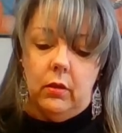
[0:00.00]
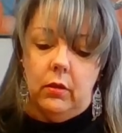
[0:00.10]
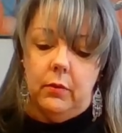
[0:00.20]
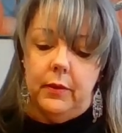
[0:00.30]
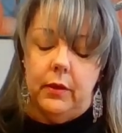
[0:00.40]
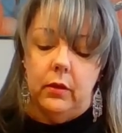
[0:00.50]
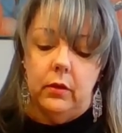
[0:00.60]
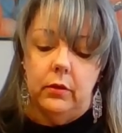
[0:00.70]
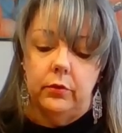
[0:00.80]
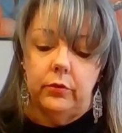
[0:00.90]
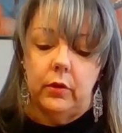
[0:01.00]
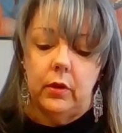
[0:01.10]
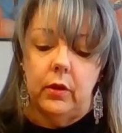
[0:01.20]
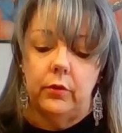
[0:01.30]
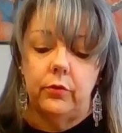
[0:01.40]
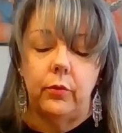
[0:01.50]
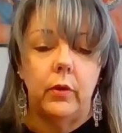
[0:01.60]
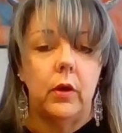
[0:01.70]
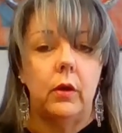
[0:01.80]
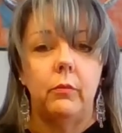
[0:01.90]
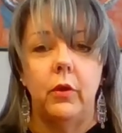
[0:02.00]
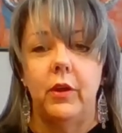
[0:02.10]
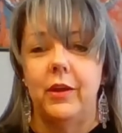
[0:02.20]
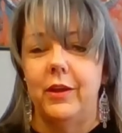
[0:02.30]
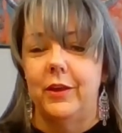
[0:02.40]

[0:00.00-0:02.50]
Oh my gosh. I swear I'm,